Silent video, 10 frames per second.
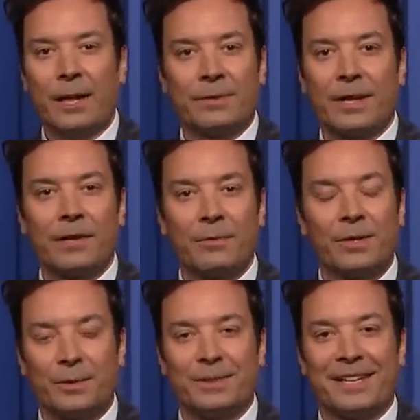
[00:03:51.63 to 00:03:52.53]
He was on the
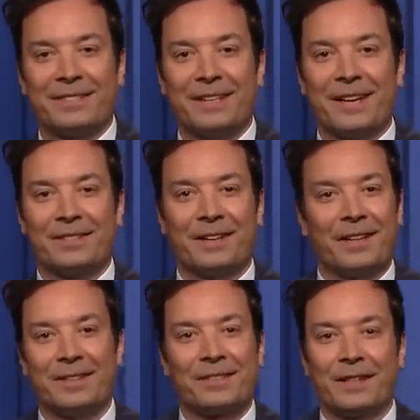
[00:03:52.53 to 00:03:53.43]
road to his destination
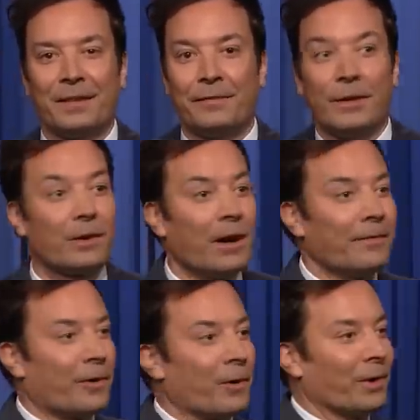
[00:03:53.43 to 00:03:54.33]
and then suddenly veered
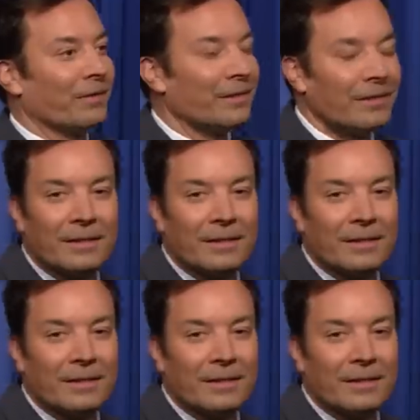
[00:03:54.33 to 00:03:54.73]
off course.